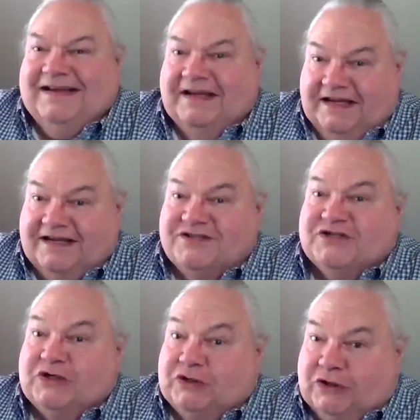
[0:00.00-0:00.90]
Yes,
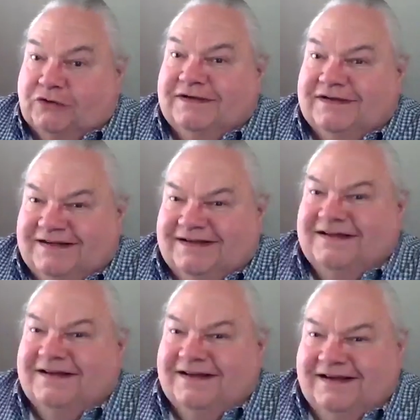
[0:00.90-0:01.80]
you do.
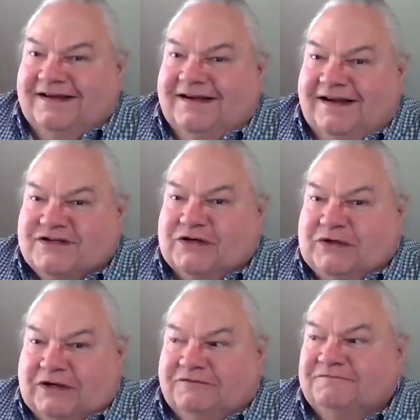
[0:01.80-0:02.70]
Yes, you do.